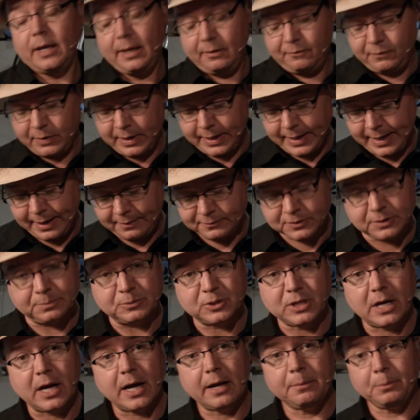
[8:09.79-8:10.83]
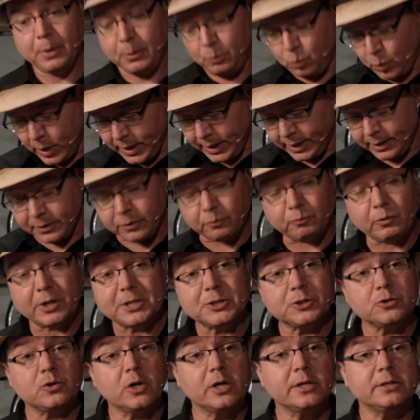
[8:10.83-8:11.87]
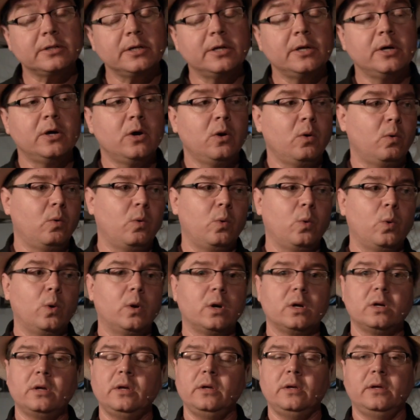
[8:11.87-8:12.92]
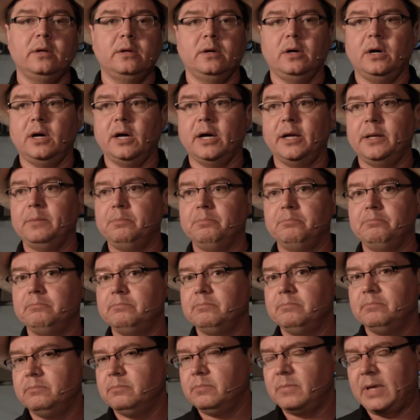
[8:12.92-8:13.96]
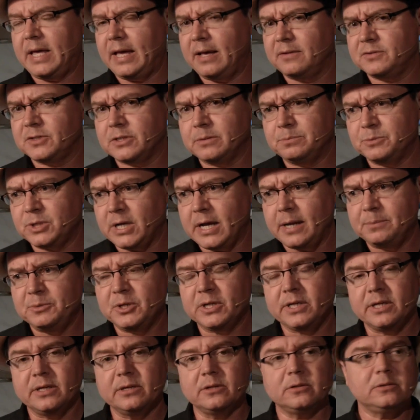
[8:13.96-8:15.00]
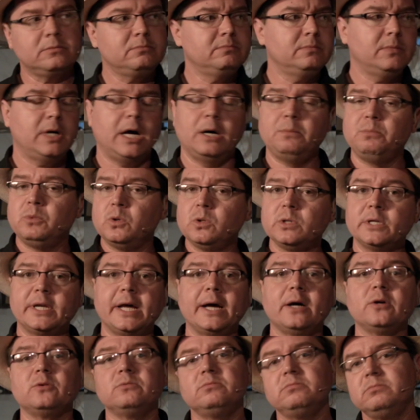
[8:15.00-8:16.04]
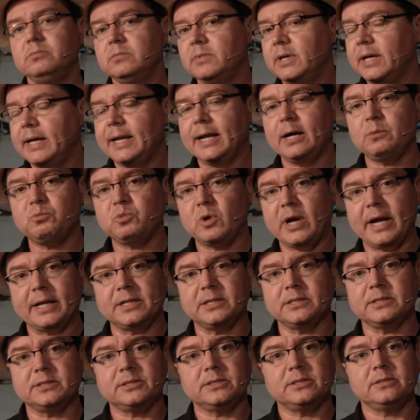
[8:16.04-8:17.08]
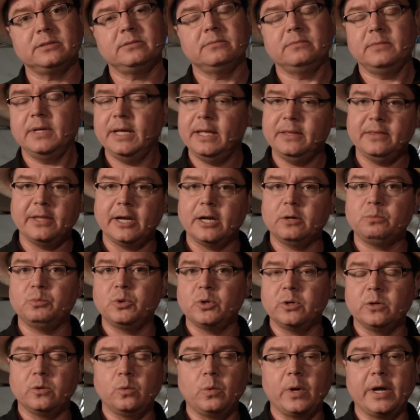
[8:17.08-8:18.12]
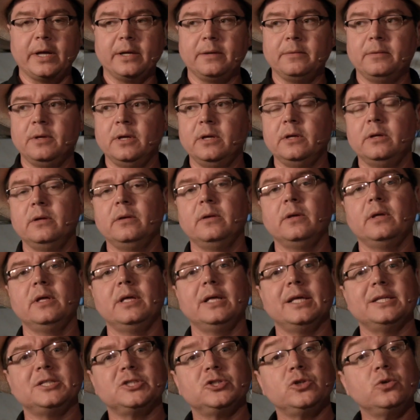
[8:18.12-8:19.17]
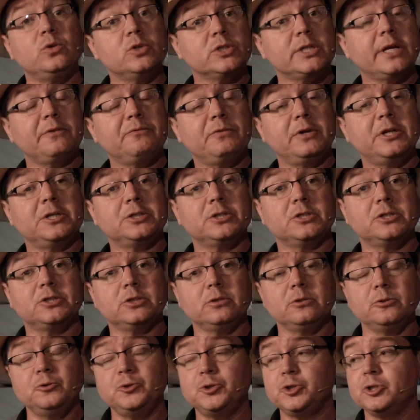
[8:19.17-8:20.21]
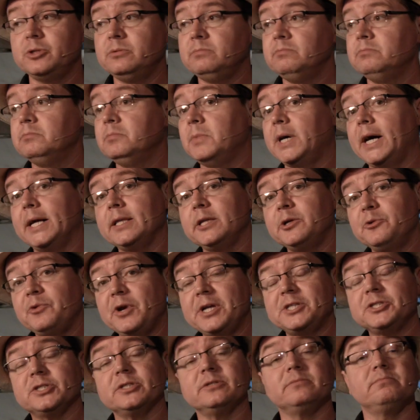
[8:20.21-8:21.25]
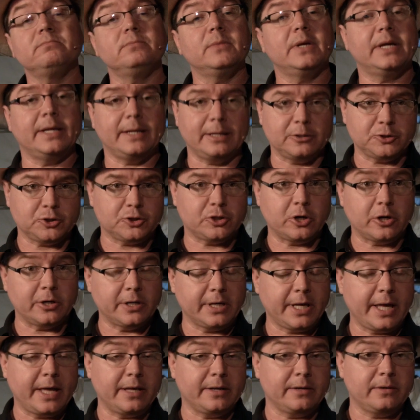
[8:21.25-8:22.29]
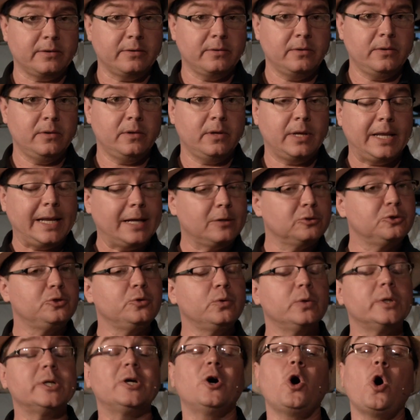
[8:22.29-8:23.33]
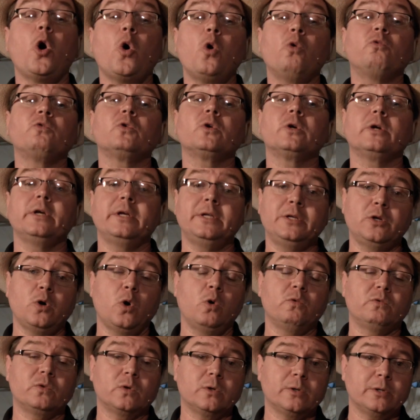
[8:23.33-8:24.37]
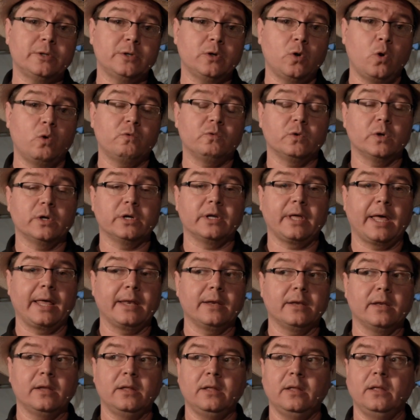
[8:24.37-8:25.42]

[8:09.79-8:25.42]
if I have some time, I'm waiting at the restaurant, or have some time to kill, I'll pull it out and I'll practice, and then I'll put it away. As soon as I finish the solution, I'll erase it and I'll start again, and I'll do it over and over and over again.